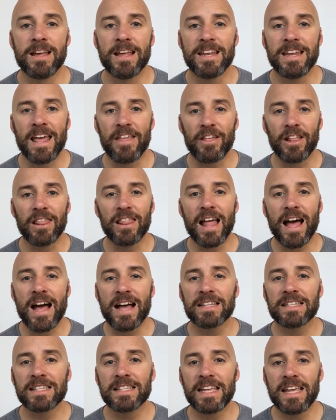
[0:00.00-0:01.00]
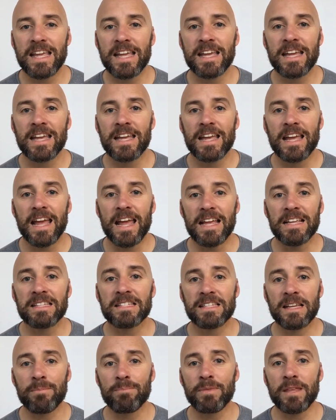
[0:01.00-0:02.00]
Now the last thing is
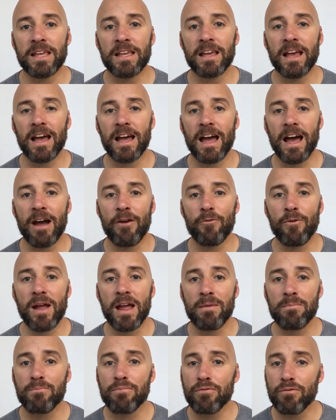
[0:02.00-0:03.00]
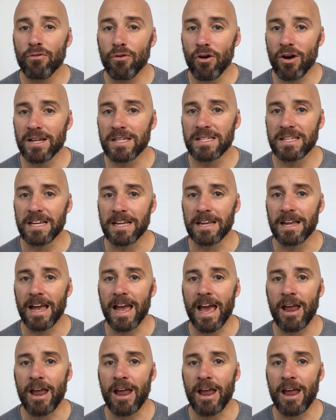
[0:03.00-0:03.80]
something around pricing,